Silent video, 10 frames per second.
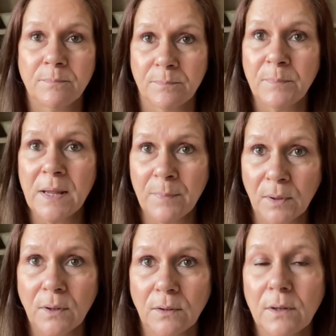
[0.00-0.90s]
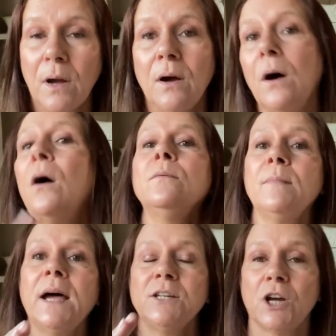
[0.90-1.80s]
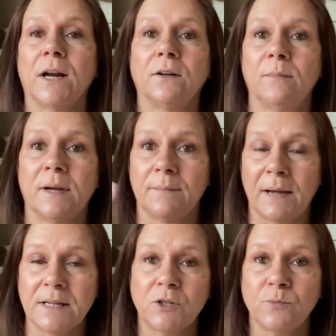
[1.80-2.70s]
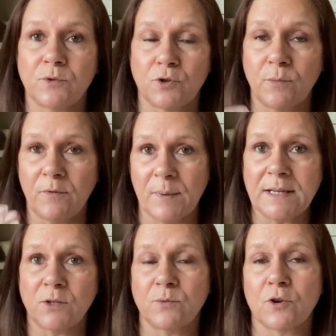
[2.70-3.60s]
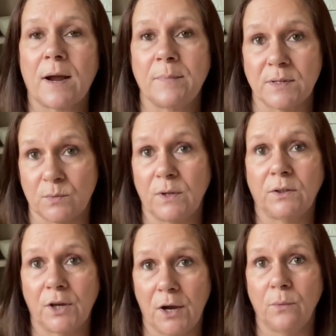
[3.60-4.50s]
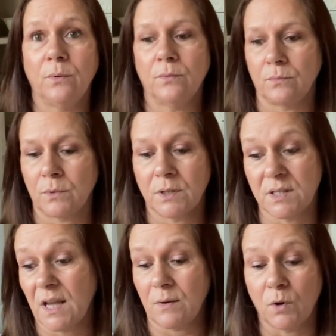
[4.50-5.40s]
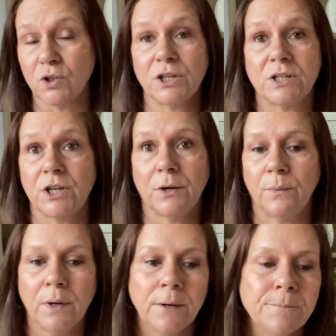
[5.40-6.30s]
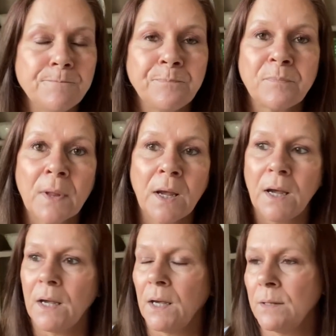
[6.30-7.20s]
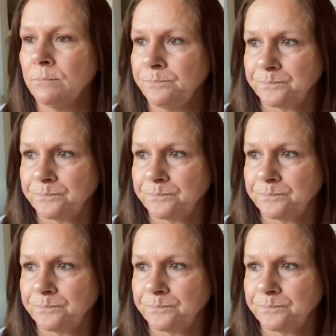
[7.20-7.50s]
people on my channel, some of my subscribers will know, because they watch it too. They're